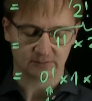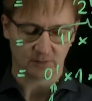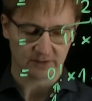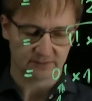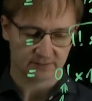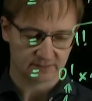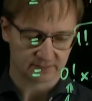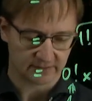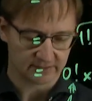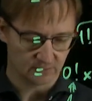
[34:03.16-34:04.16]
1
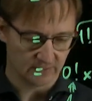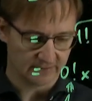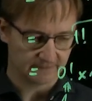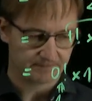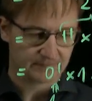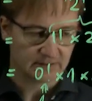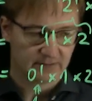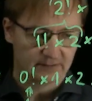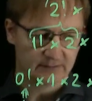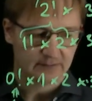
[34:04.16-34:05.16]
right away.
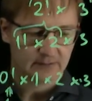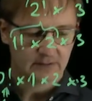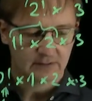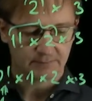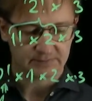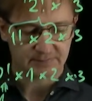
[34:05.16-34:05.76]
But